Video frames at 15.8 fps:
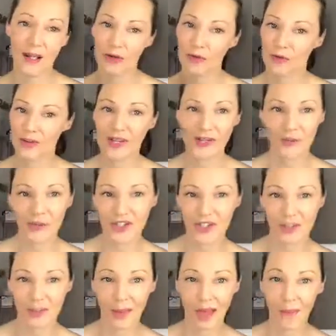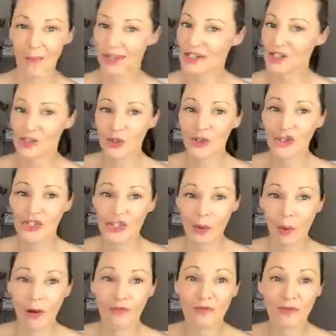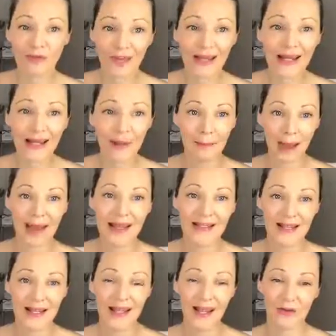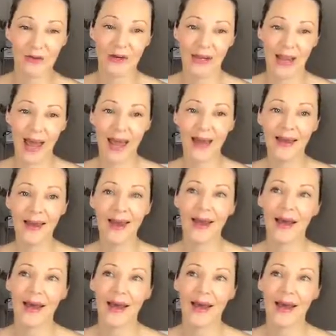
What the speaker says: Fit, which is about making sure you show up feeling amazing every day.